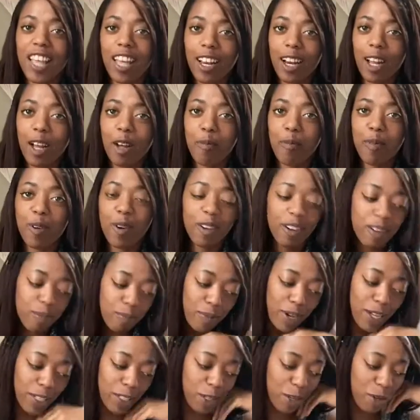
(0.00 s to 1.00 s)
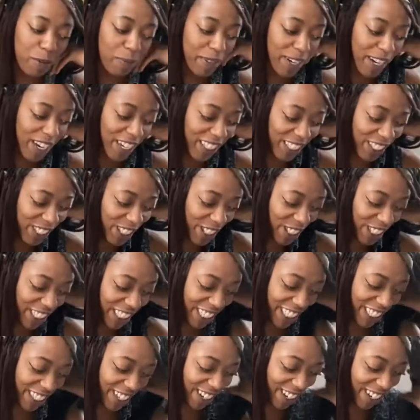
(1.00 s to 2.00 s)
up on my terminology
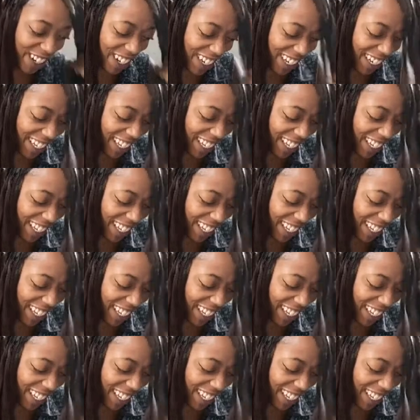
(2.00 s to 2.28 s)
here.